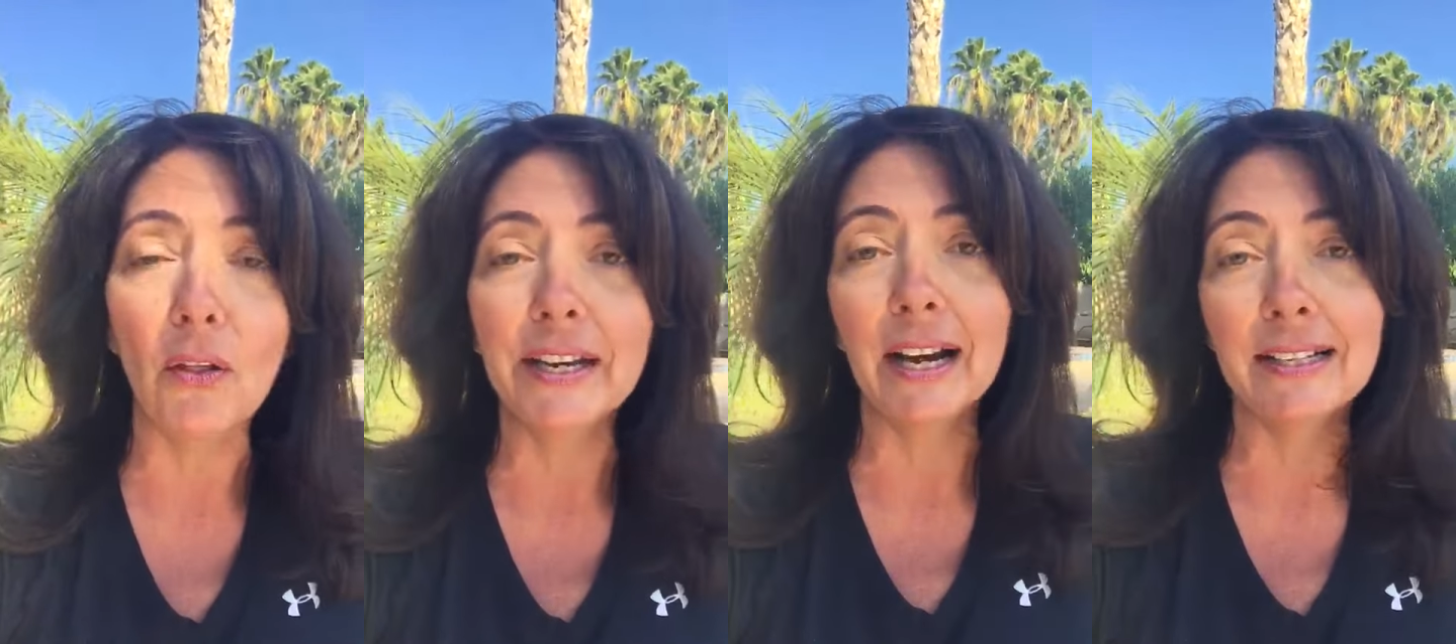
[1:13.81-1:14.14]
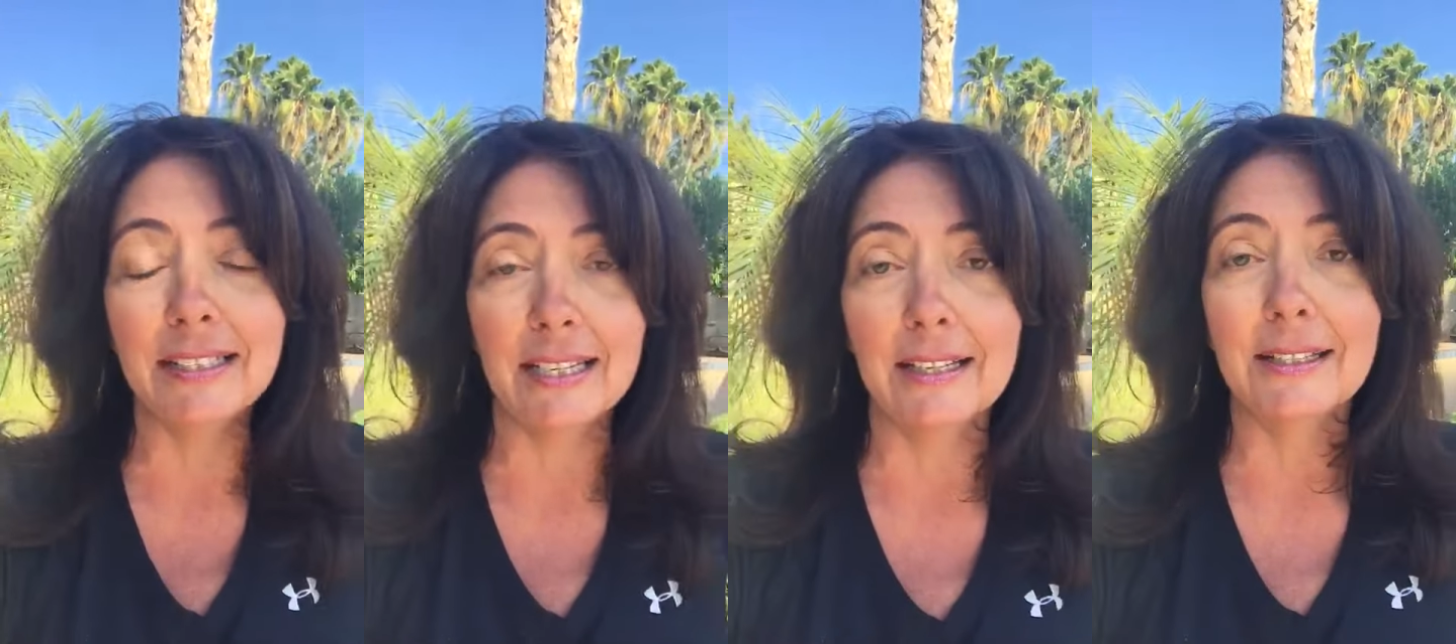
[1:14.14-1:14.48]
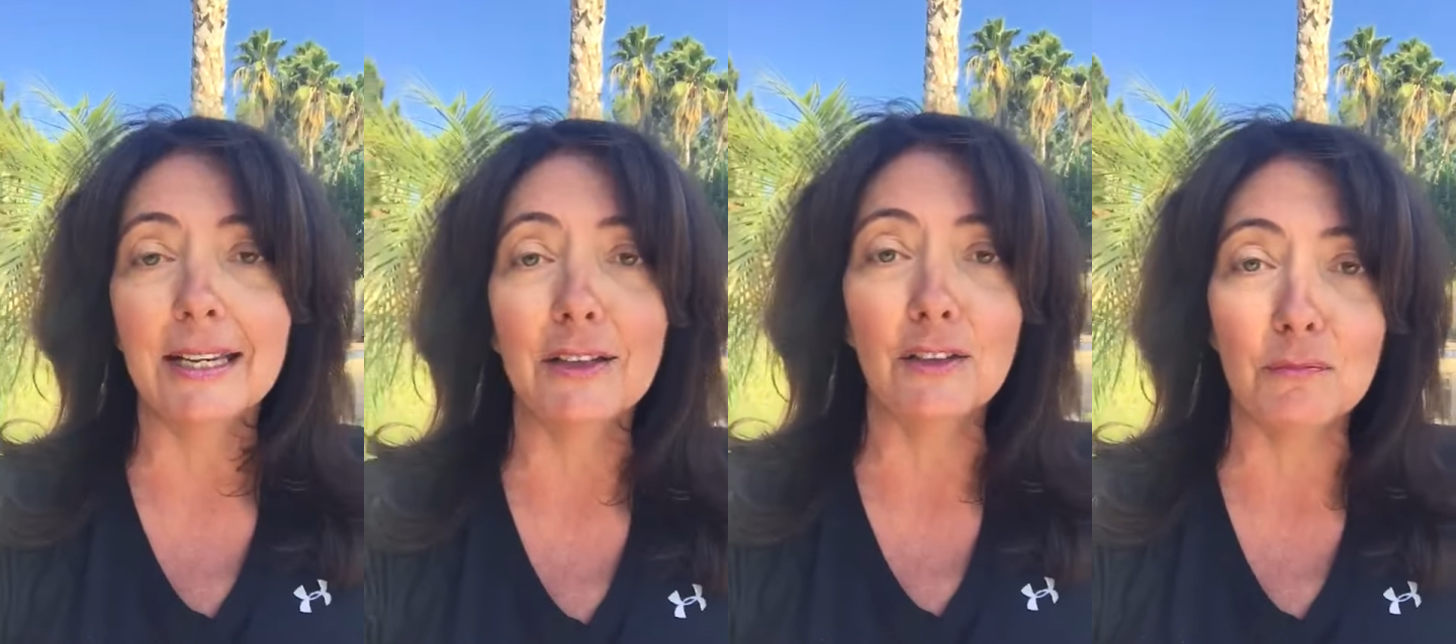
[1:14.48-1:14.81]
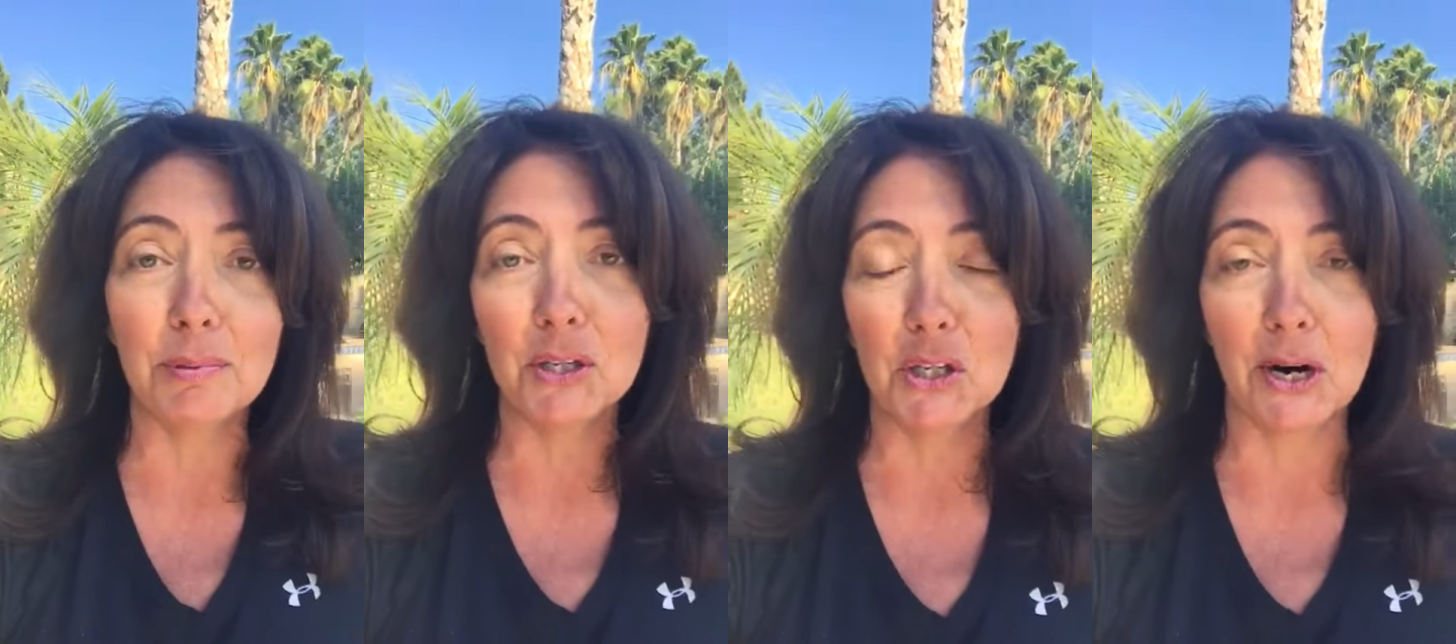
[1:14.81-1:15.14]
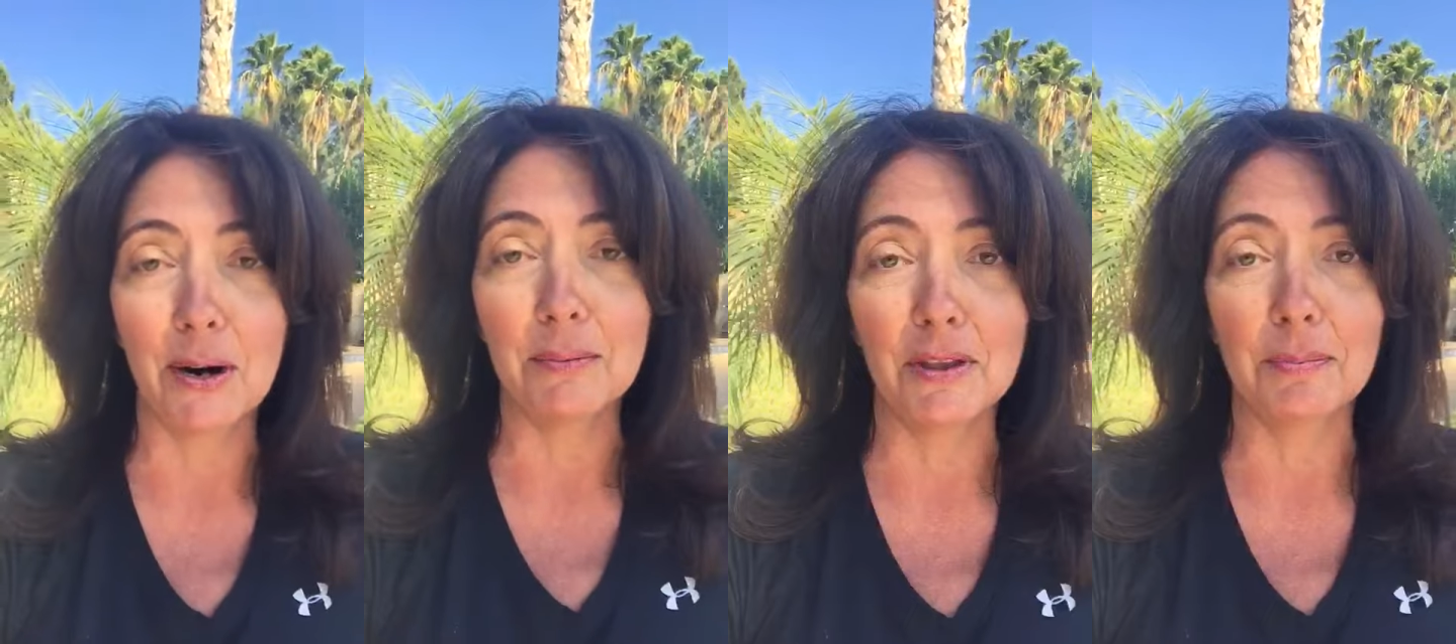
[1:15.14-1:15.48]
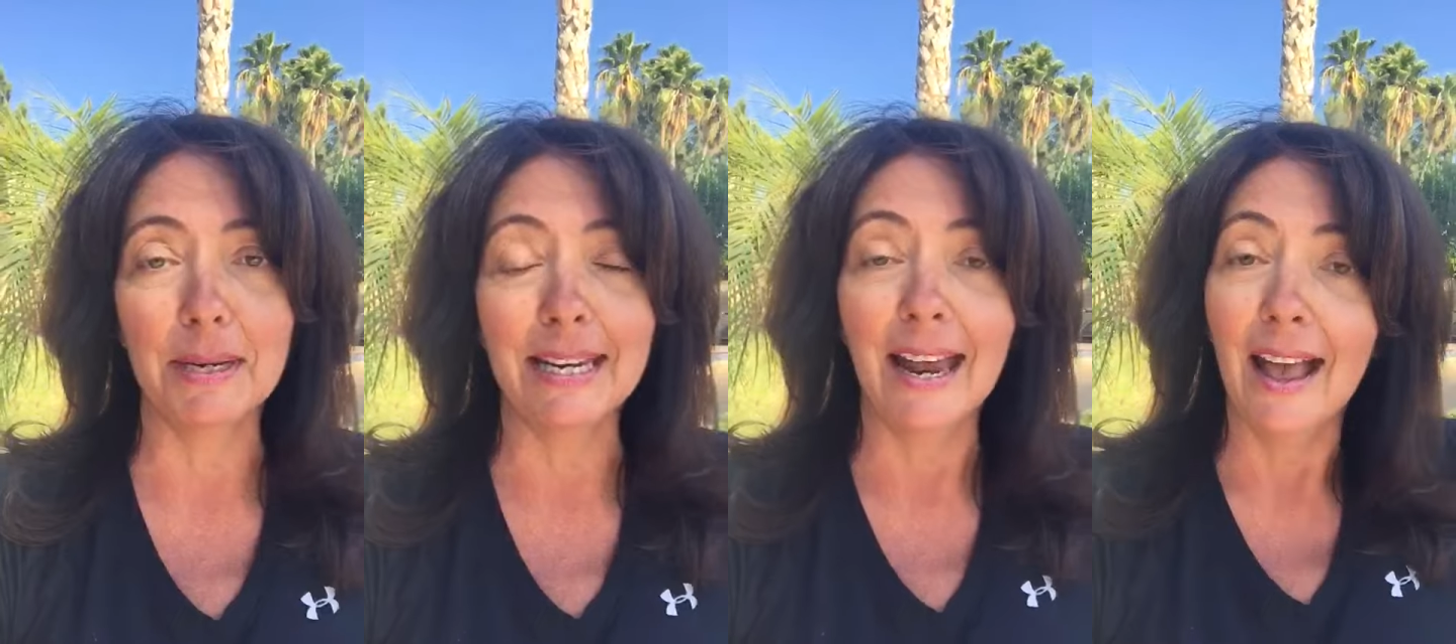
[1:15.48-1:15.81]
the ideas that you've been sharing with
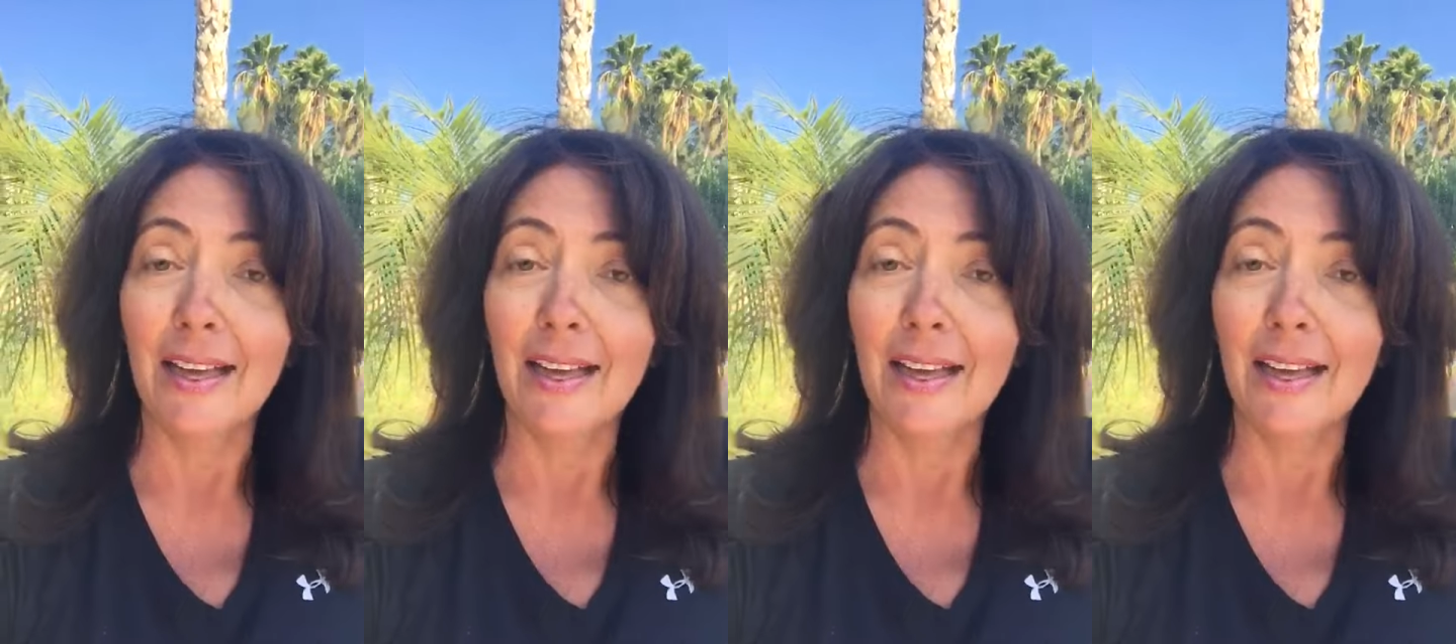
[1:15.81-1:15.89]
me.